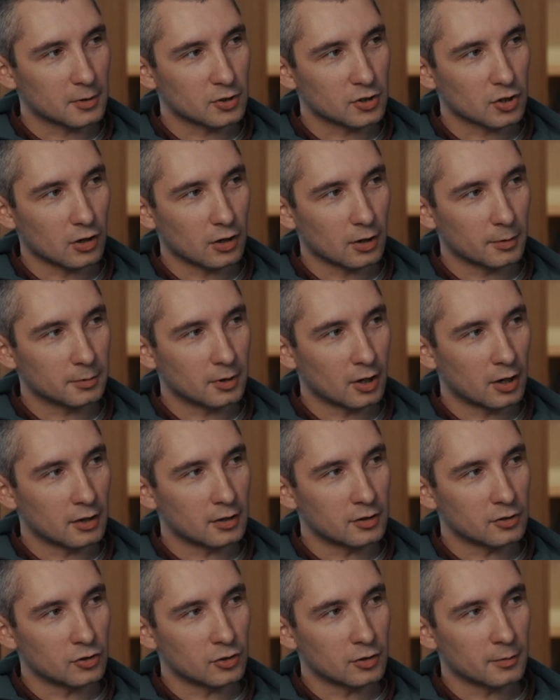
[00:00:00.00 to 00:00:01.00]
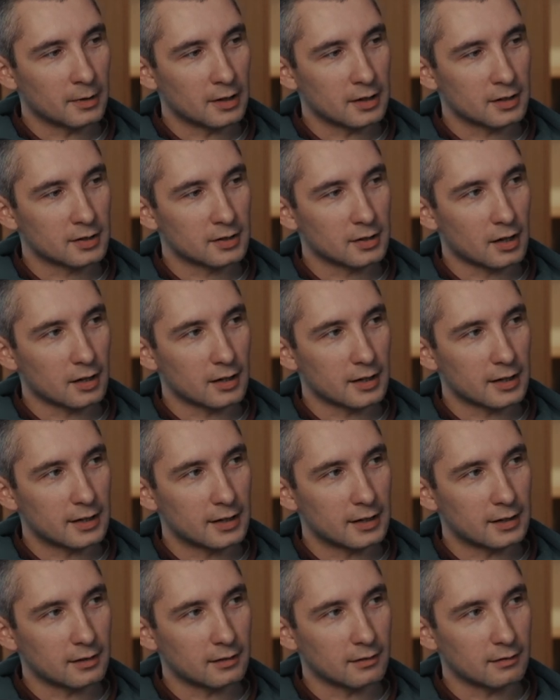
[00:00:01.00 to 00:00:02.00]
job down and do a bit of study,
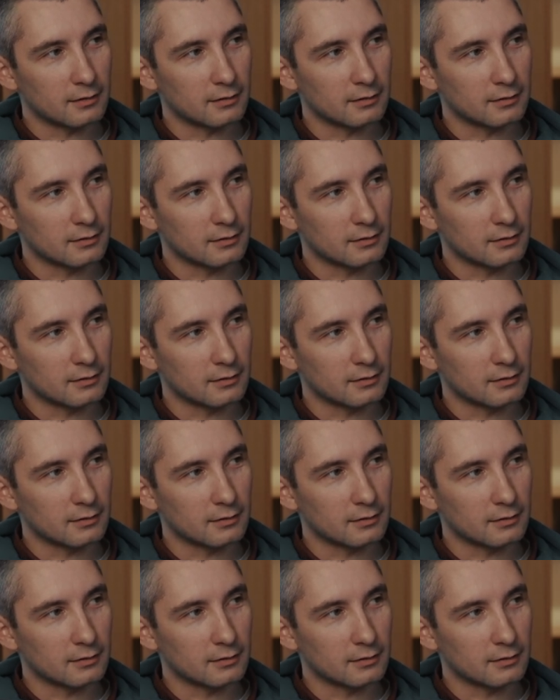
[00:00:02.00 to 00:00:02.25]
and